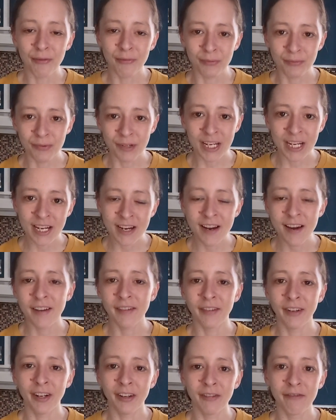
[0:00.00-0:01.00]
3 of
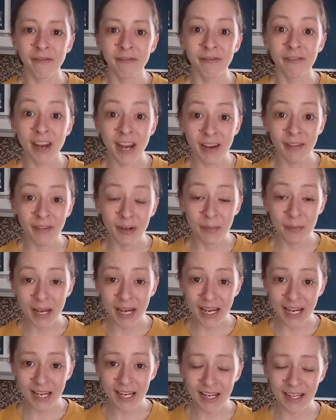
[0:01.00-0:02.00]
our favorite
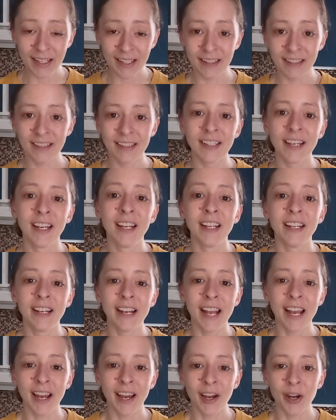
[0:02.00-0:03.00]
pans
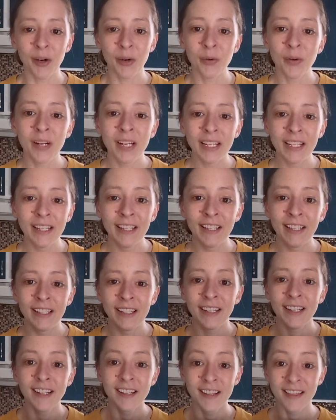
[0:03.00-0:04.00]
now
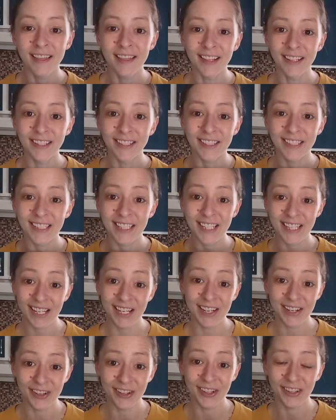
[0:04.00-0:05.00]
in the
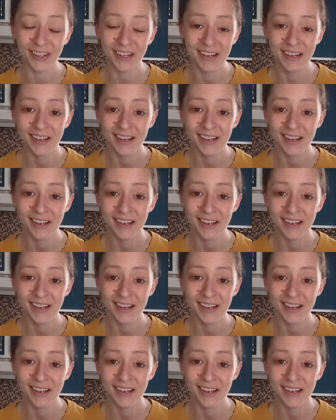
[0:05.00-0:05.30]
teal.